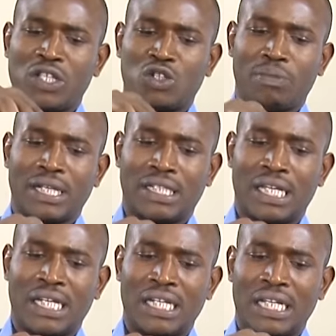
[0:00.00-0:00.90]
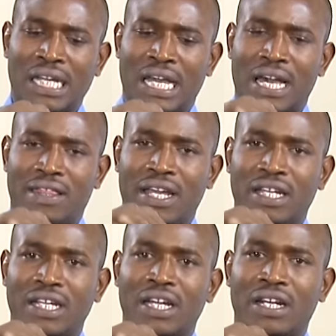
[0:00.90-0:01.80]
to maintain the
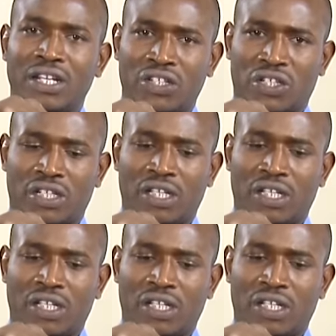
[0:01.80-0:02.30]
inclination